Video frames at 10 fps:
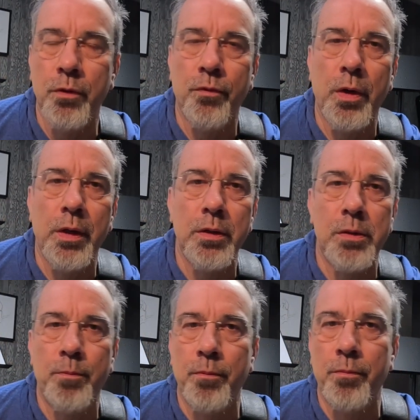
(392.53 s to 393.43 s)
A friend of his
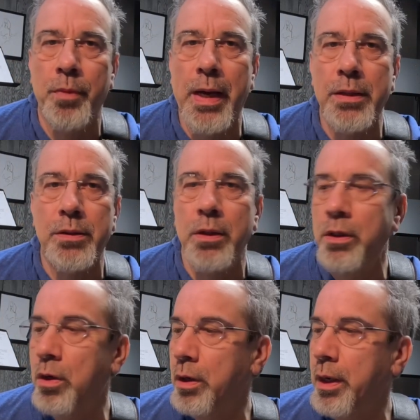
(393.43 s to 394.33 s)
passed at a
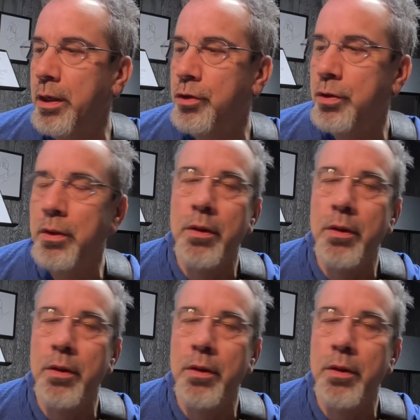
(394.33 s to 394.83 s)
young age.